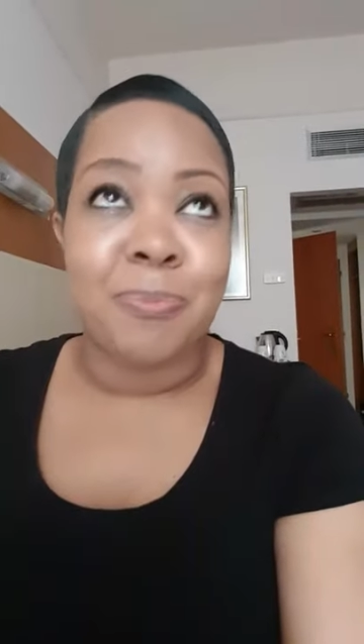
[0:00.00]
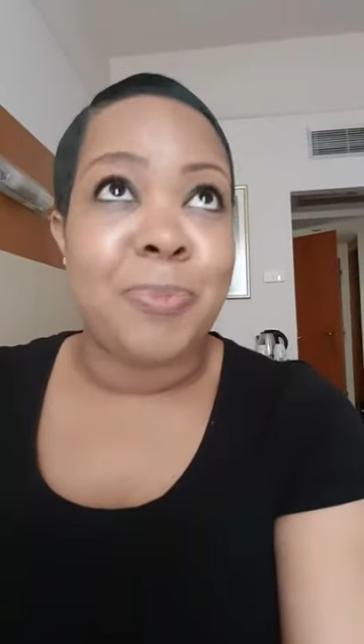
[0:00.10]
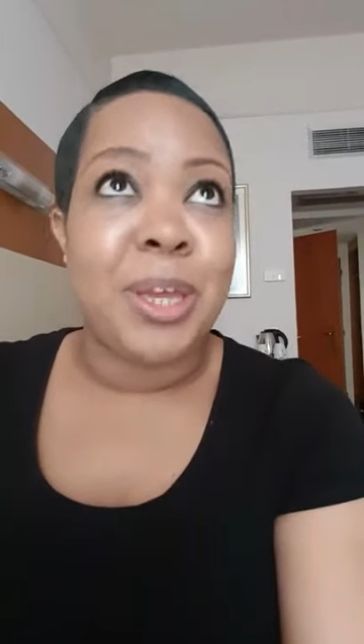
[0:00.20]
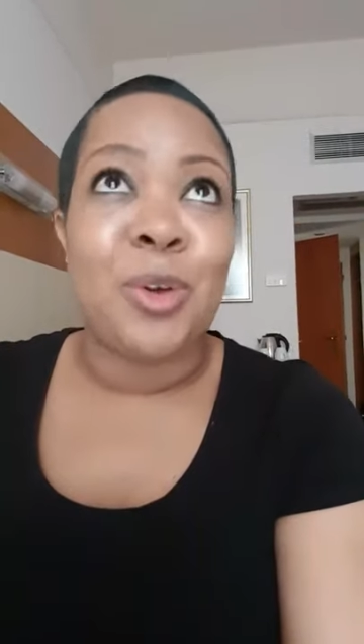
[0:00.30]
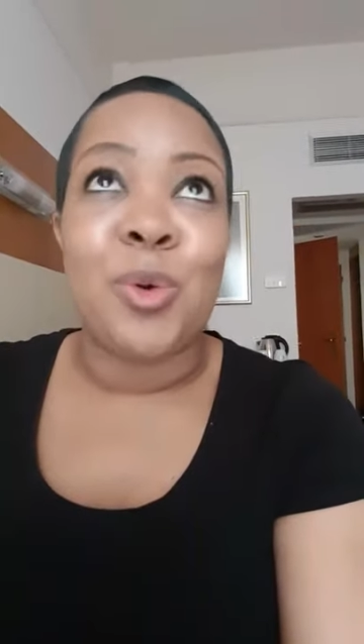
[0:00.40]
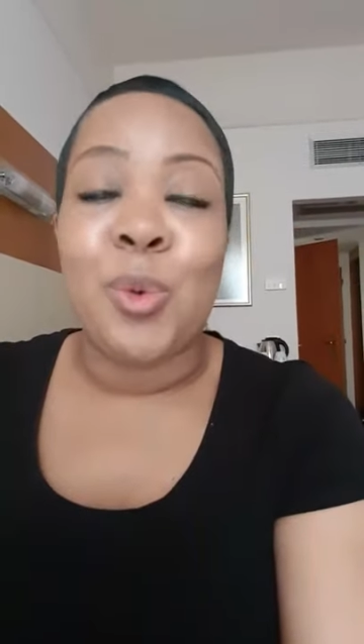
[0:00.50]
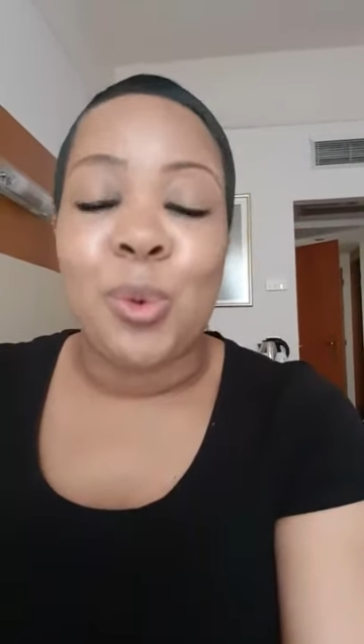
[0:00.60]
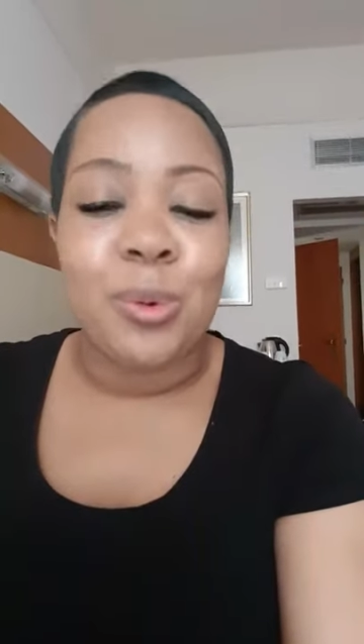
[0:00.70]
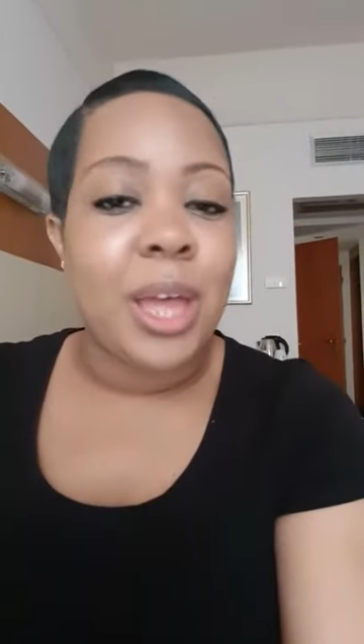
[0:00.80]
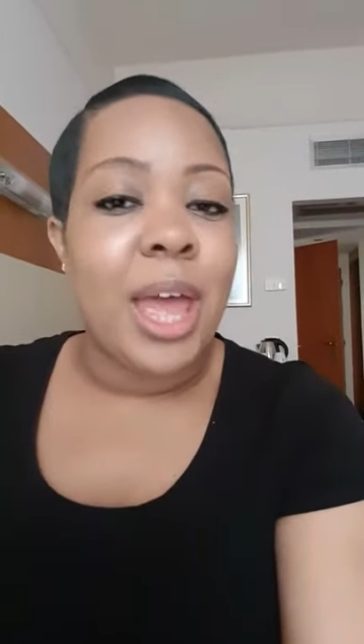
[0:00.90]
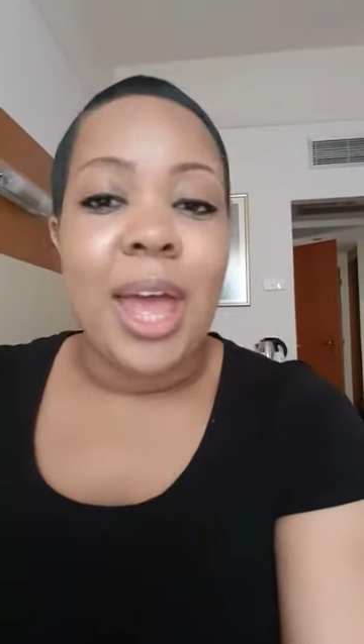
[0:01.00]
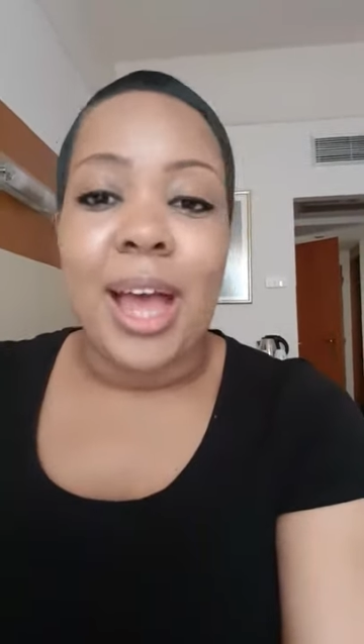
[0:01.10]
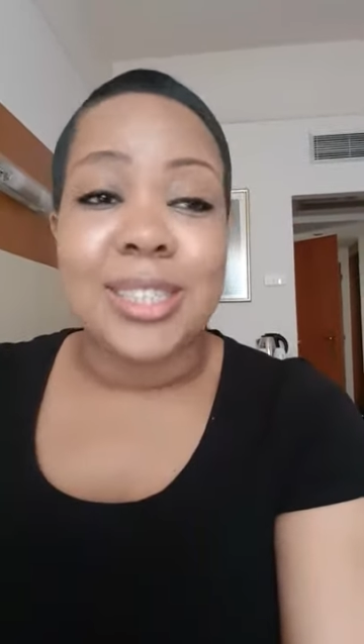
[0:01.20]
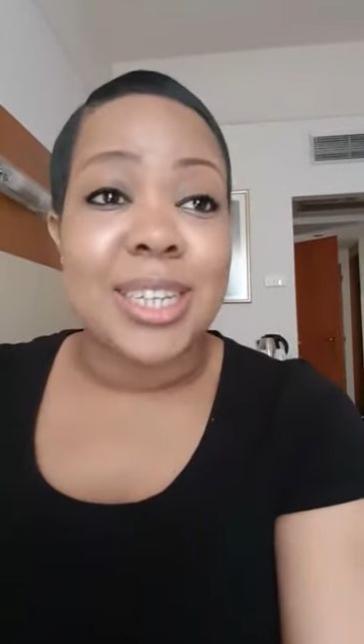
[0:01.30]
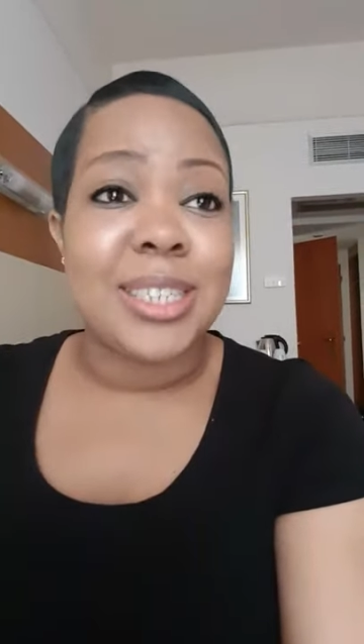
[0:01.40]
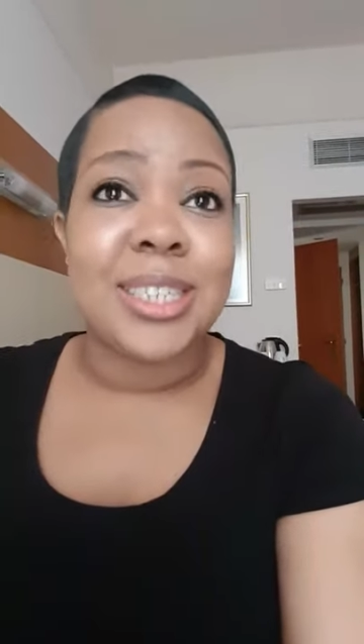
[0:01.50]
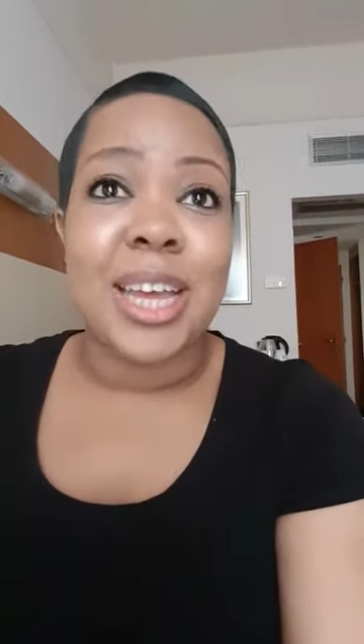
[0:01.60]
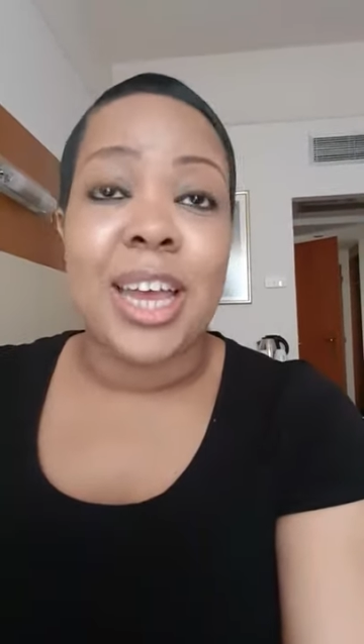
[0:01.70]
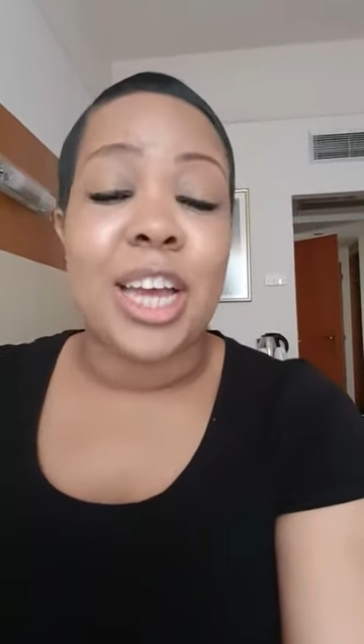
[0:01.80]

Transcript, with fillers: be all as they say